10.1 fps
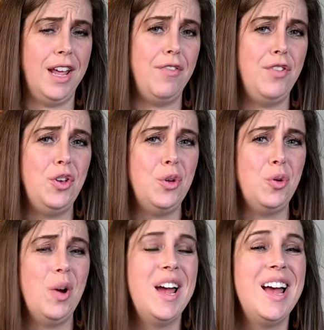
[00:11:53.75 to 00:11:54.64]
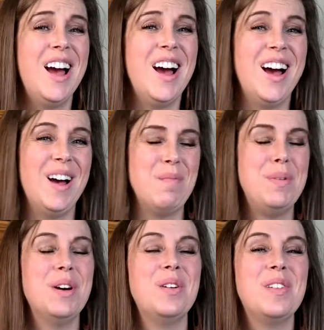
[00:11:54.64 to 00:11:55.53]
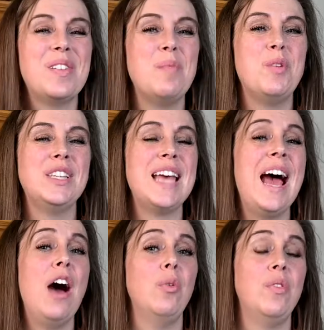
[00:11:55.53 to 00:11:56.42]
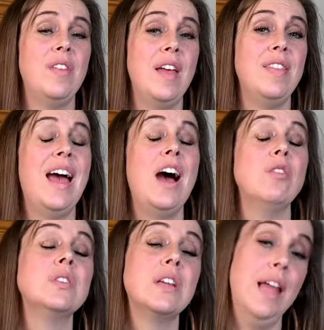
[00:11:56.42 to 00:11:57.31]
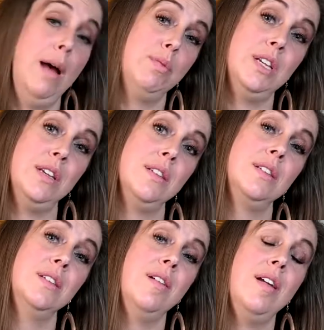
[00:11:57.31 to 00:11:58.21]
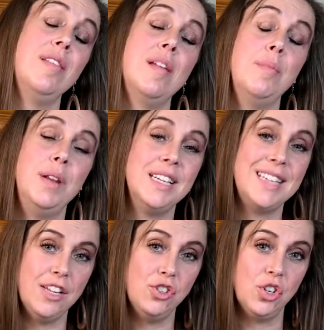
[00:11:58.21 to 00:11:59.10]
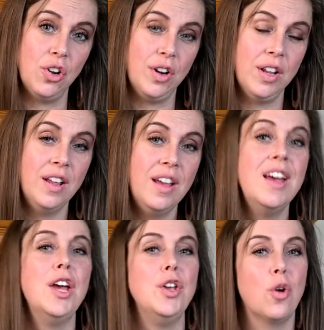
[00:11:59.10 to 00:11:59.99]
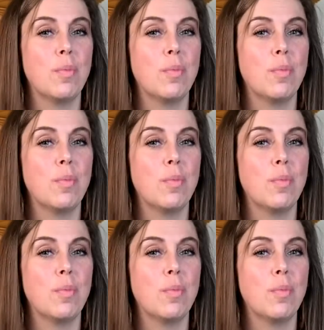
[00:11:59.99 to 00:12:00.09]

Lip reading: If you build someone's house and the house collapses and somebody is injured, your